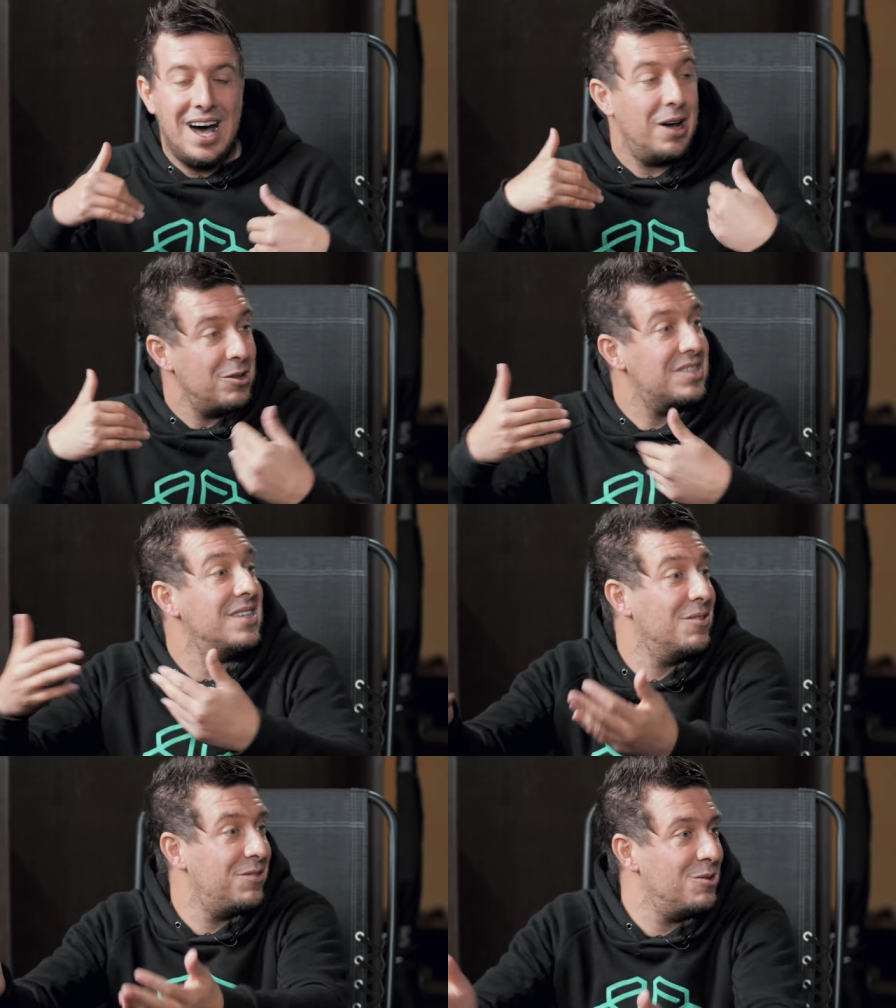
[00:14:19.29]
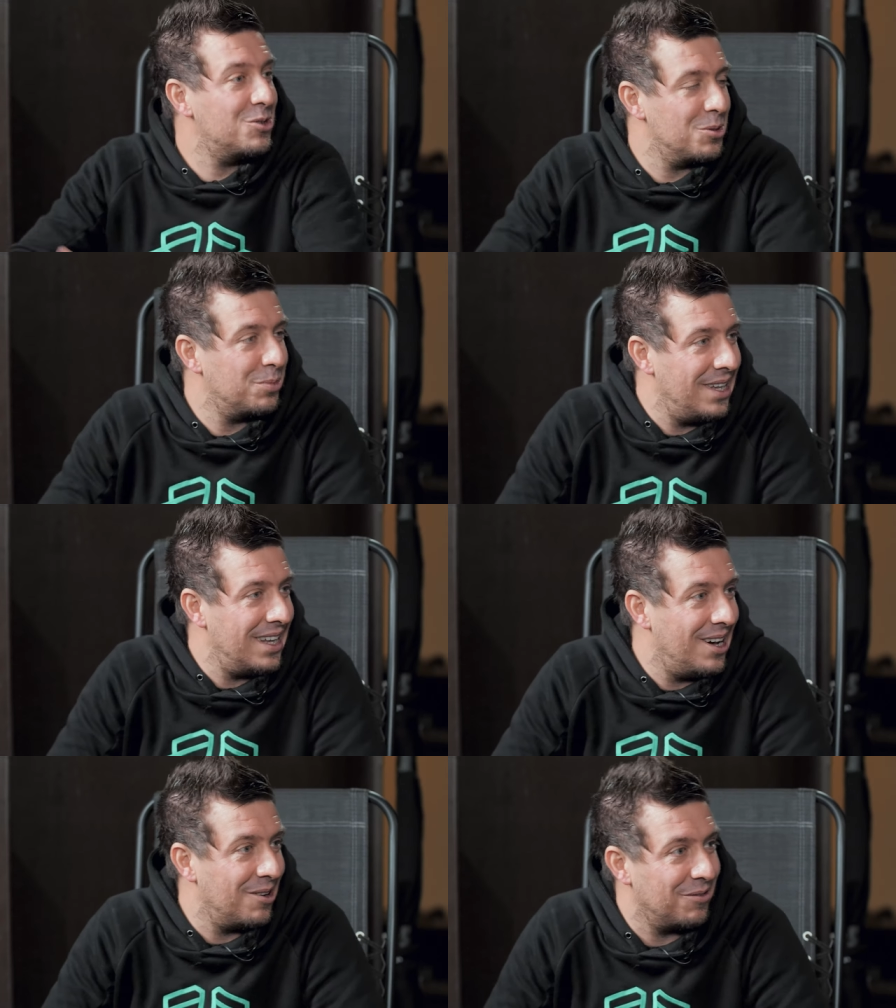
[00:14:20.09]
How do you see the future
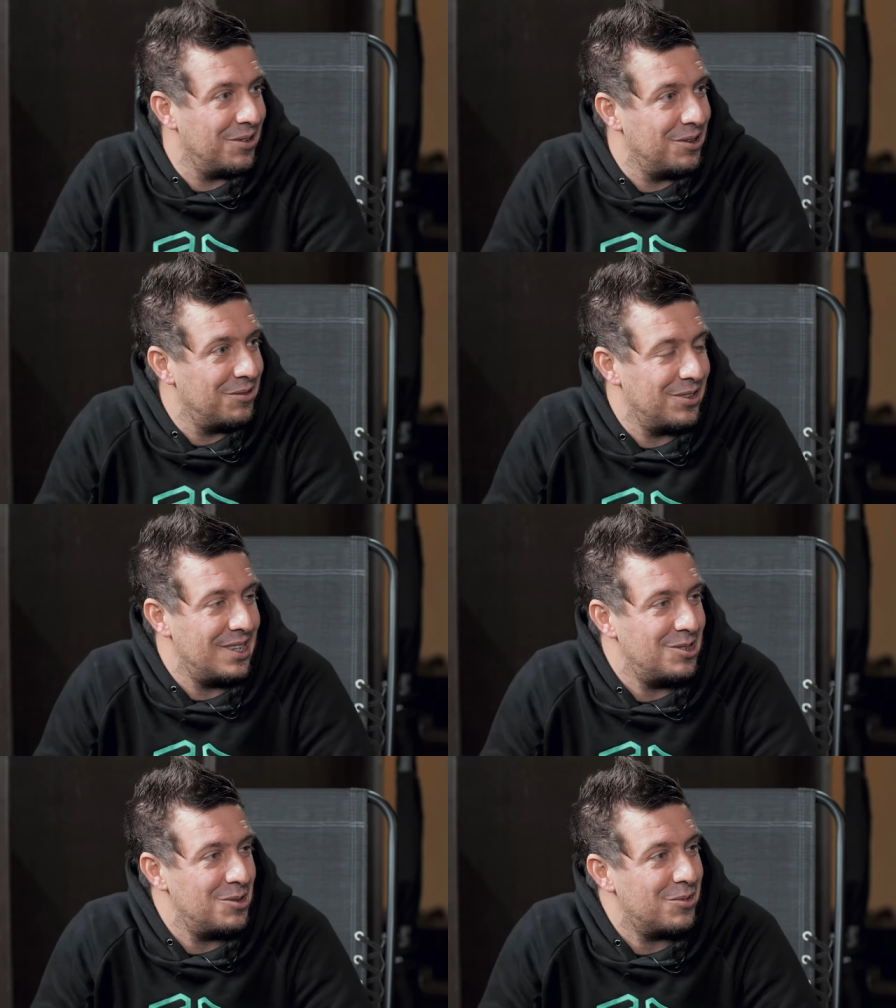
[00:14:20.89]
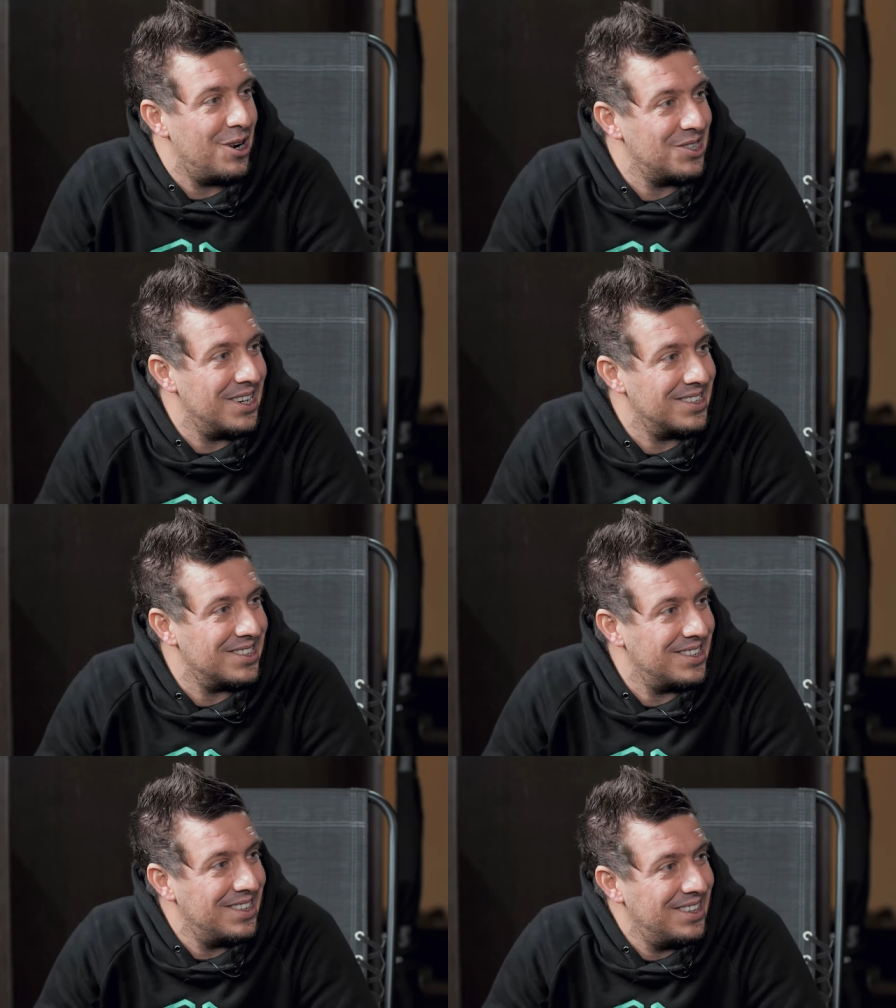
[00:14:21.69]
playing out for, for these two projects?